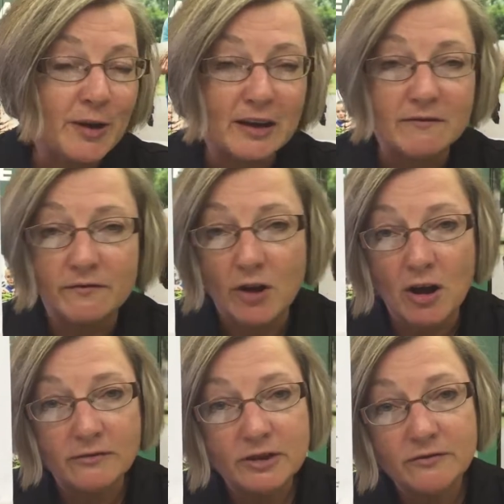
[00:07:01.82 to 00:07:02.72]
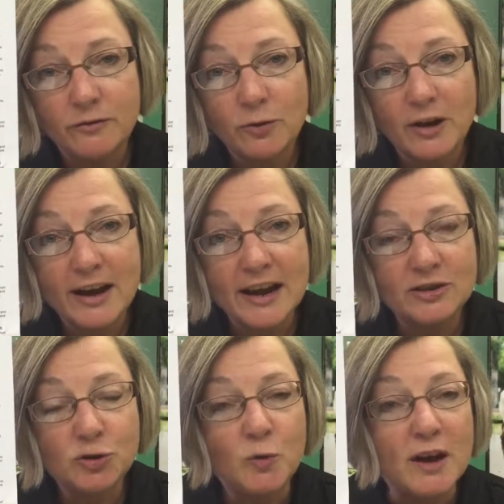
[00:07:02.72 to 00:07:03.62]
got involved in
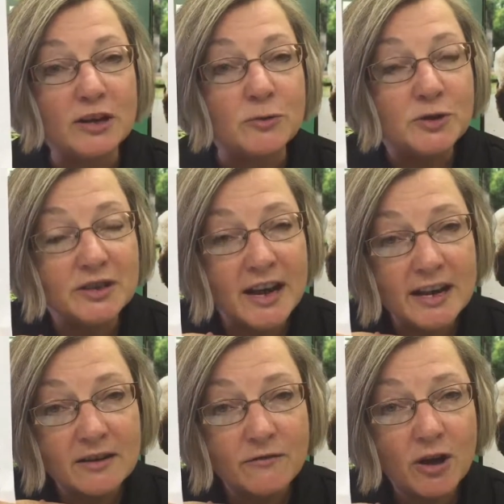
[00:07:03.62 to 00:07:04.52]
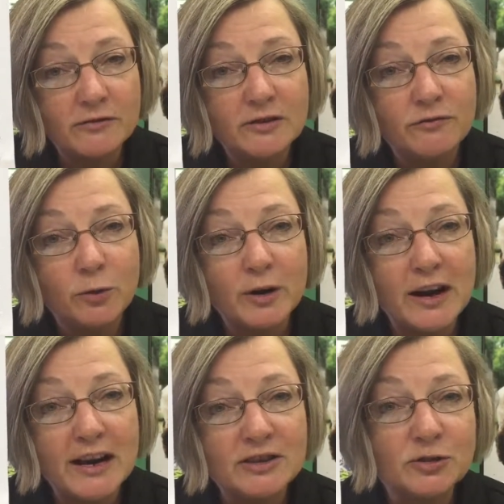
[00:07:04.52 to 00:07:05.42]
4-H, why you stayed involved in
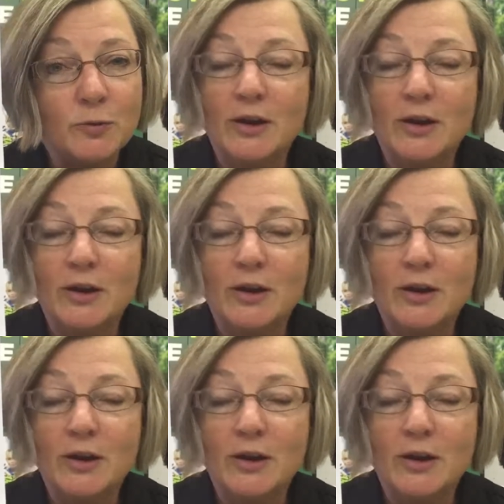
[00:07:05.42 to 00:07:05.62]
4-H,